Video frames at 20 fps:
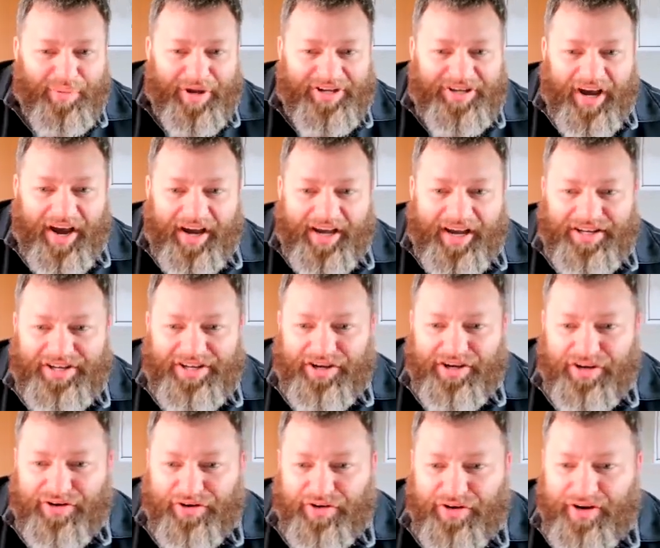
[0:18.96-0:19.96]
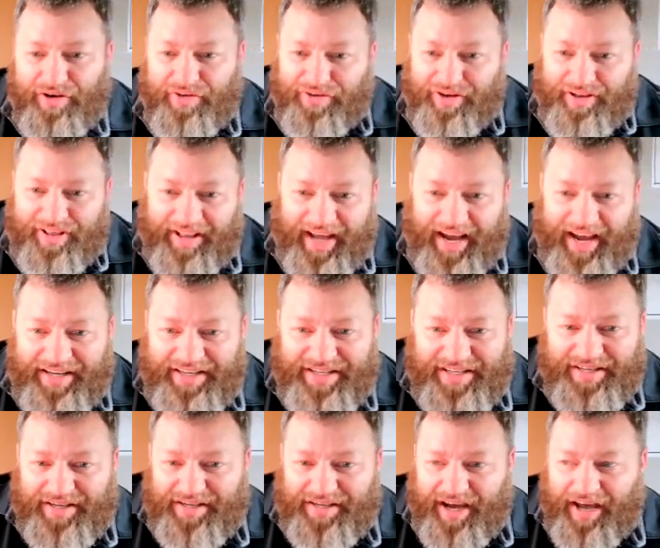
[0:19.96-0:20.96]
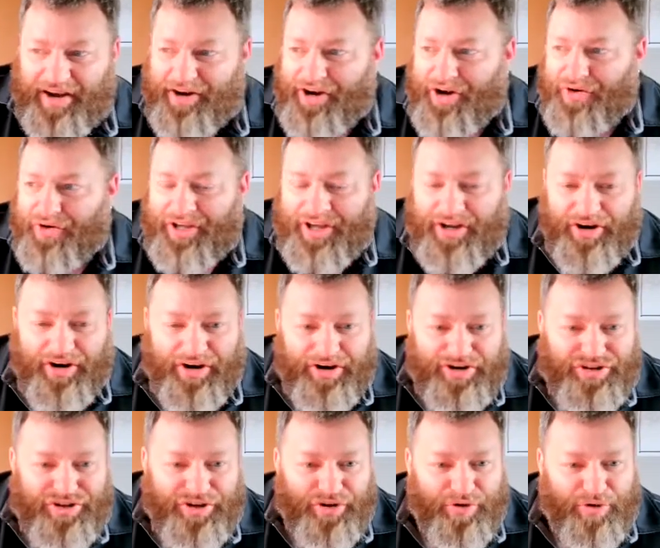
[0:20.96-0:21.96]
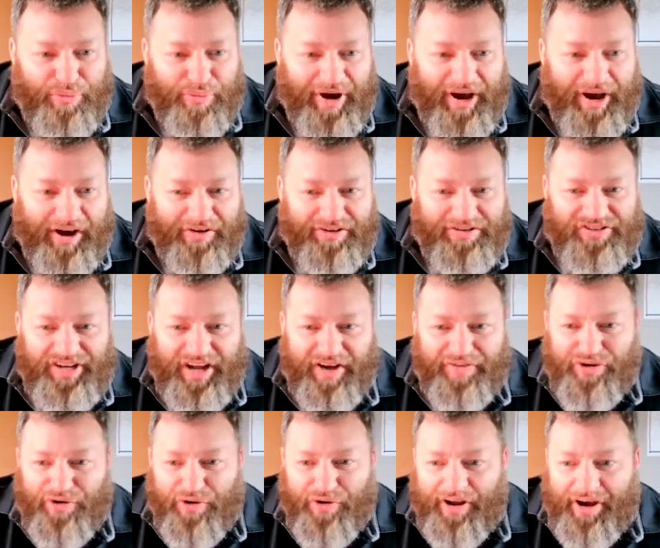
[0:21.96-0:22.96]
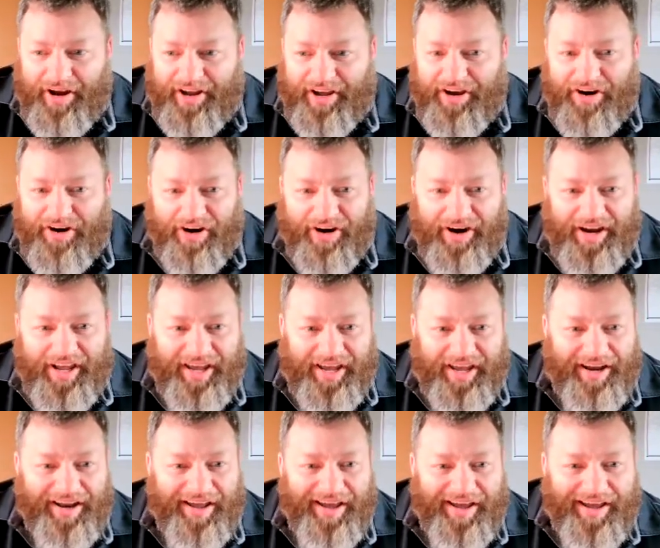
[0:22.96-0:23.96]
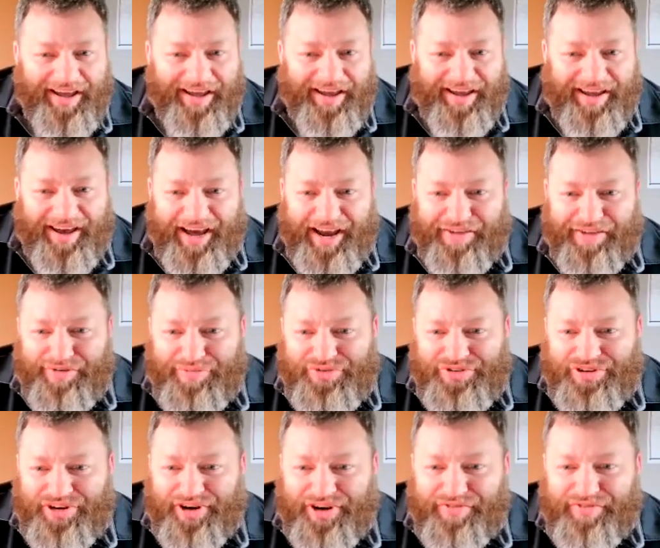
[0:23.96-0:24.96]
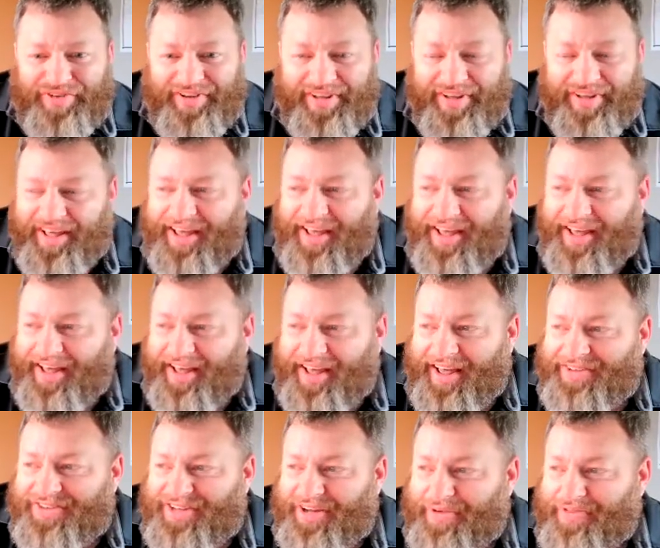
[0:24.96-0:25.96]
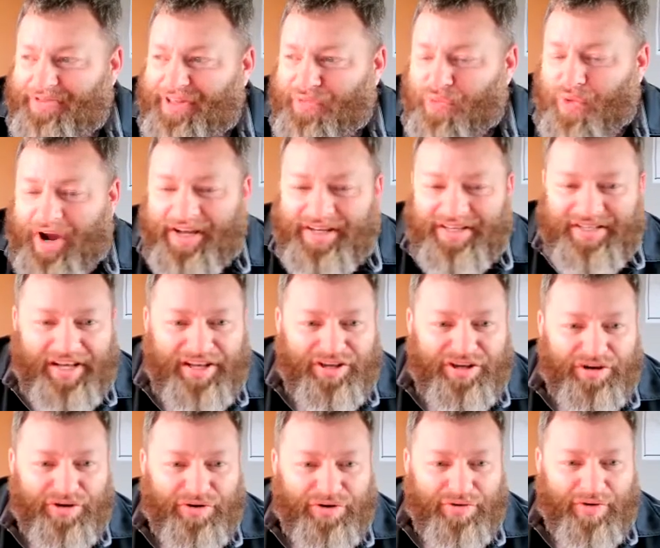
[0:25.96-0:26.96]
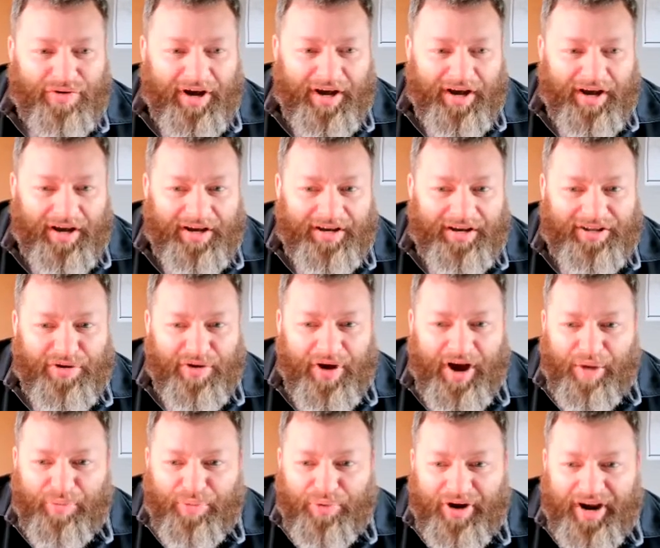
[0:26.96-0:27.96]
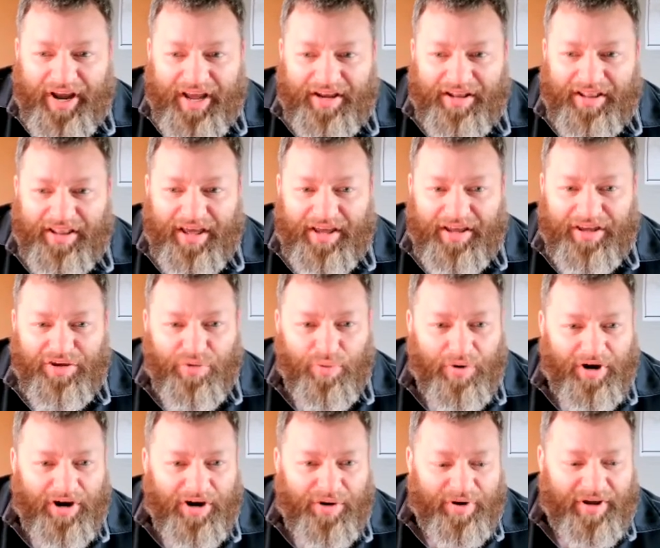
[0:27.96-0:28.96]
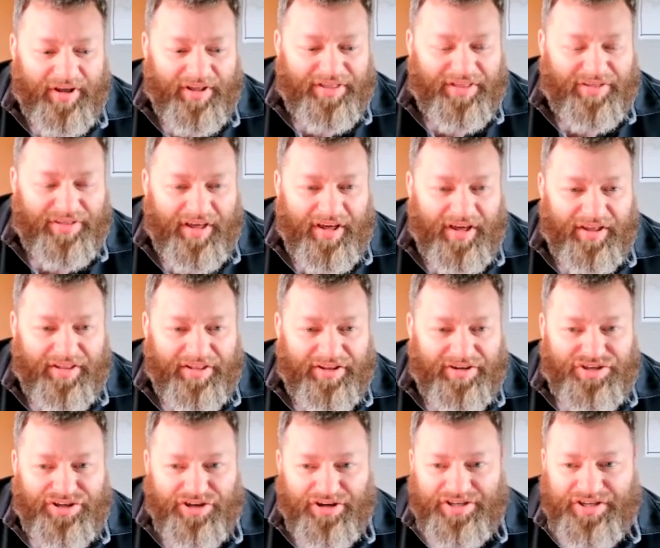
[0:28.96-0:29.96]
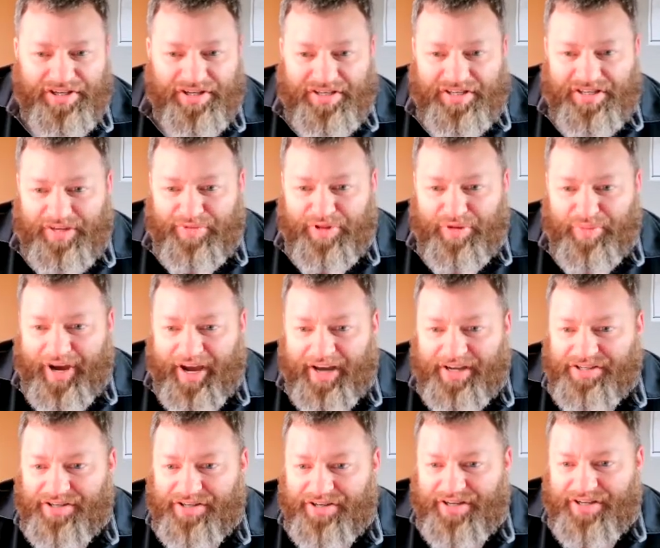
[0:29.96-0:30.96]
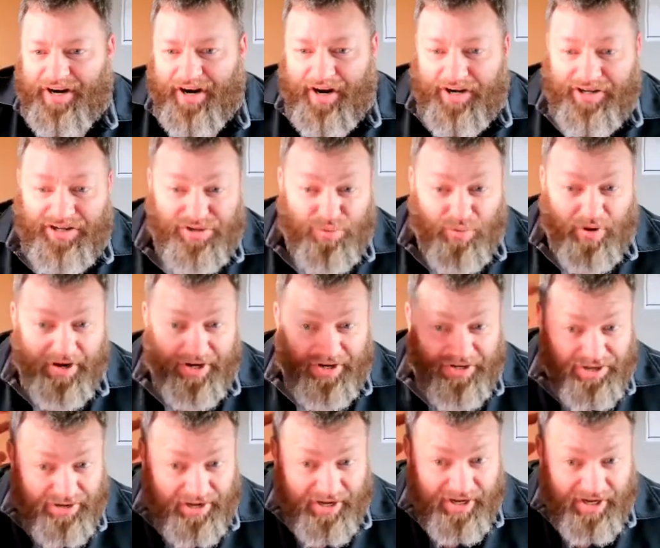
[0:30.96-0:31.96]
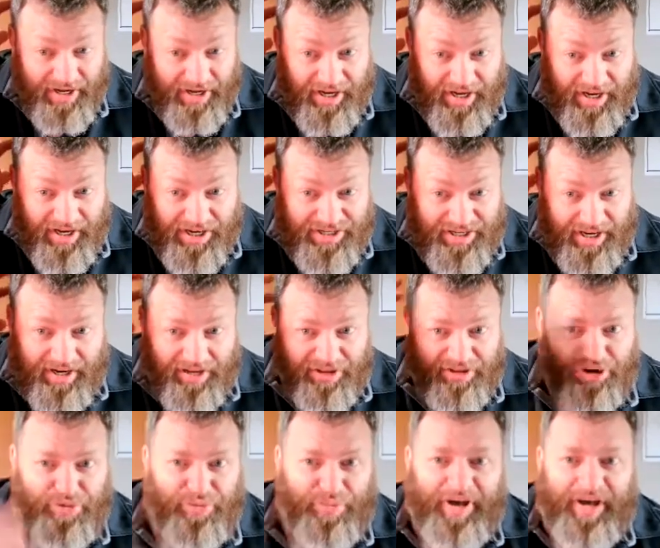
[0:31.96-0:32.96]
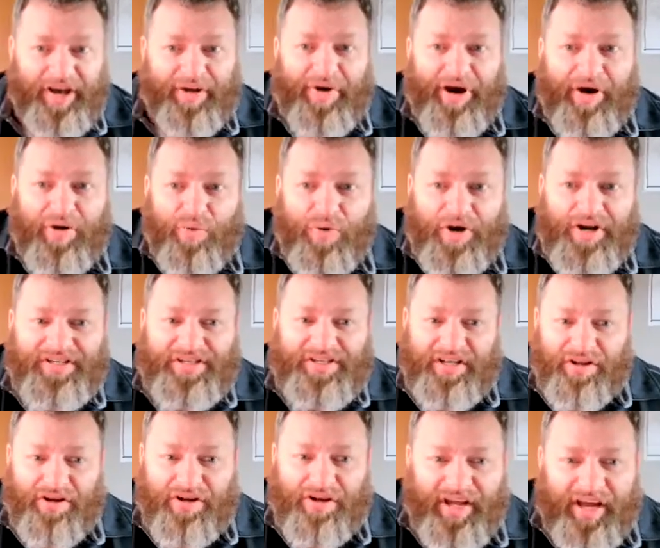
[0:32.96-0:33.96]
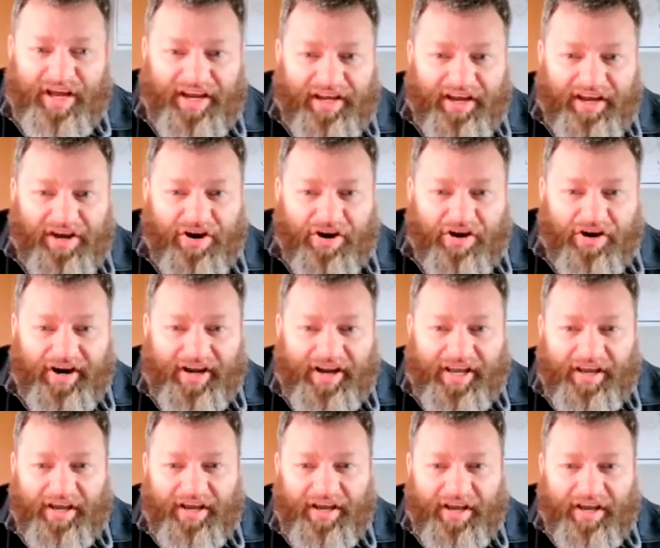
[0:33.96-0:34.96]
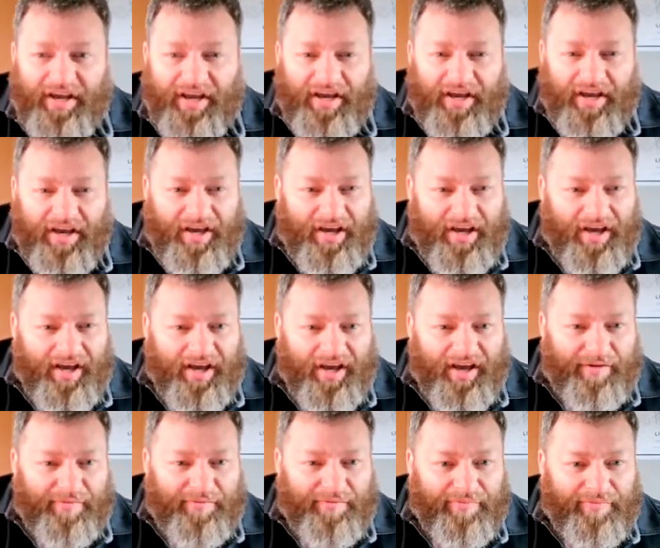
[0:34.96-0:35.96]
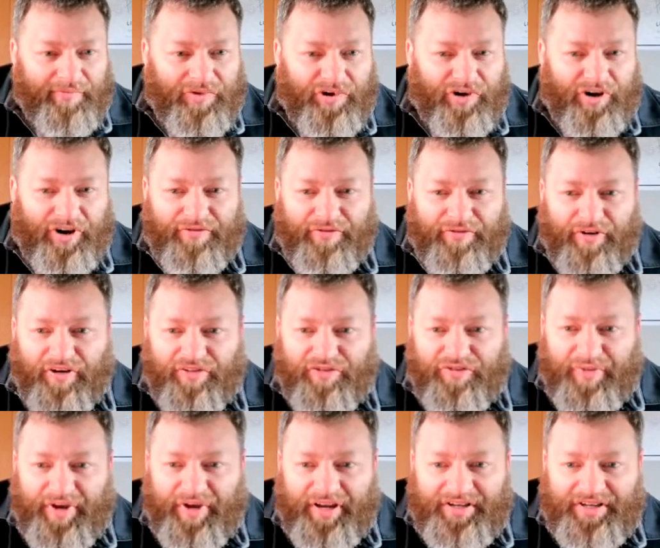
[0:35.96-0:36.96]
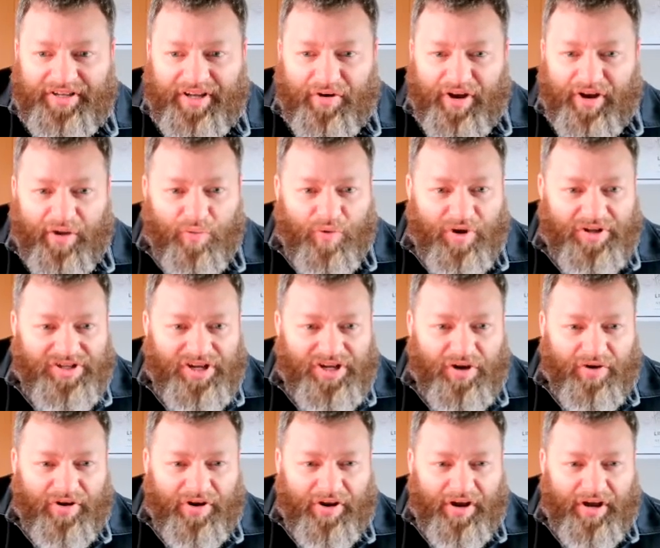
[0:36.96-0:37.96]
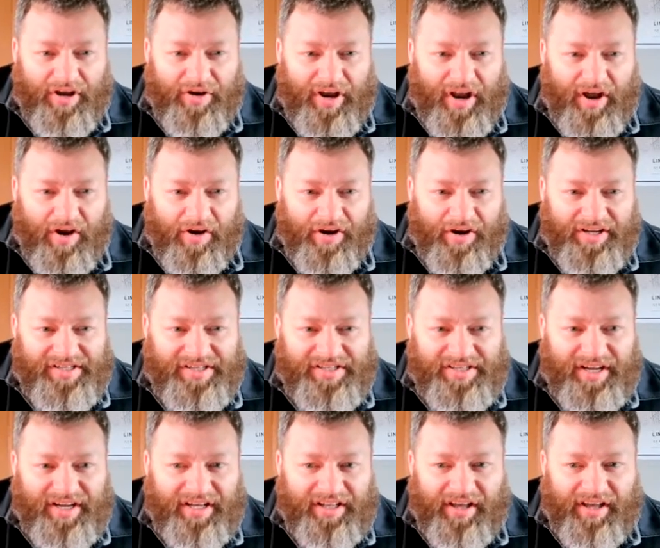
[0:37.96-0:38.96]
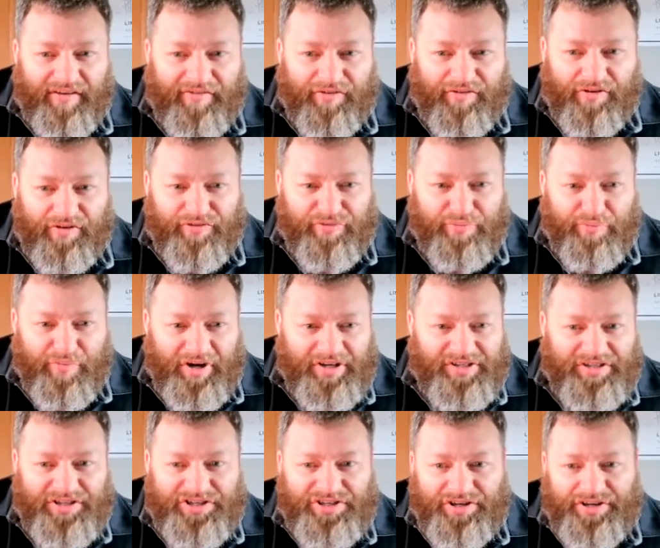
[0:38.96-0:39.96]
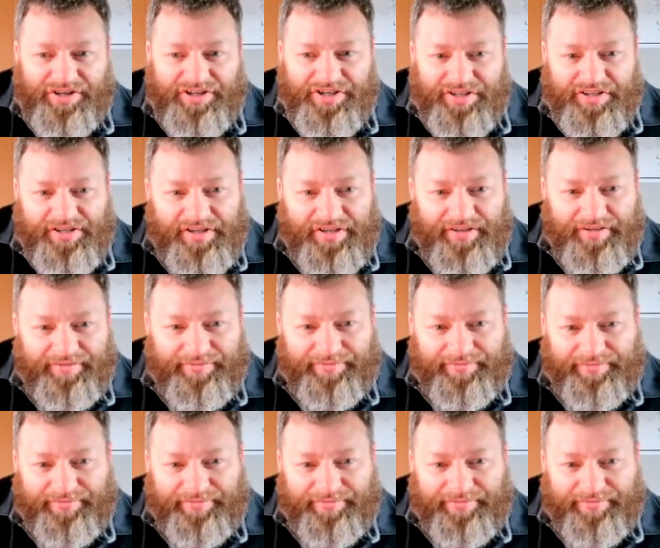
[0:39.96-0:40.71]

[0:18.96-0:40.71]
talking to you for the last, I don't know, year or two about stuff going on in Kearney, and kind of observed some of the ways that you operate and that you work with the churches and some of the pastors there. And I just wanted you to share a little bit about what does it look like in Kearney, your involvement, and what's going on a city level amongst the churches.